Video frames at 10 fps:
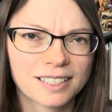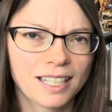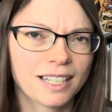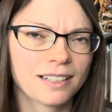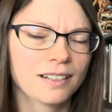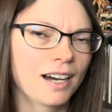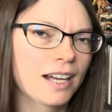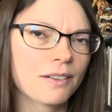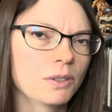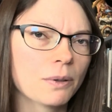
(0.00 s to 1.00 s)
and I
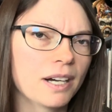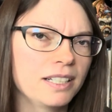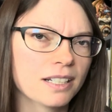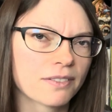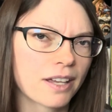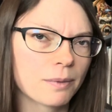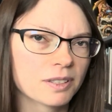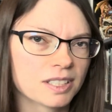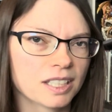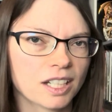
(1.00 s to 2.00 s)
have no idea if that
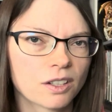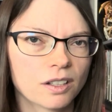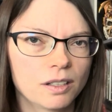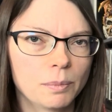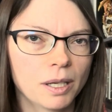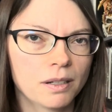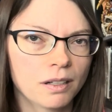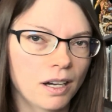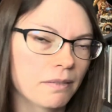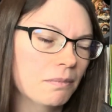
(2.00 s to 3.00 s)
one's any good, but
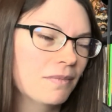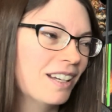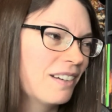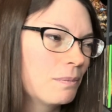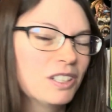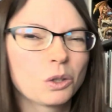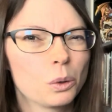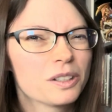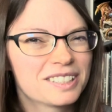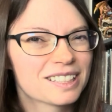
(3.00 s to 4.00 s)
I've been
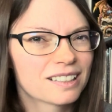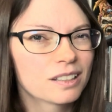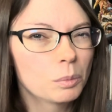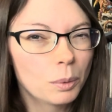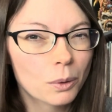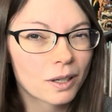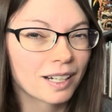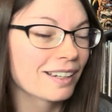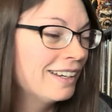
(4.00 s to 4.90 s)
told it's a little boring.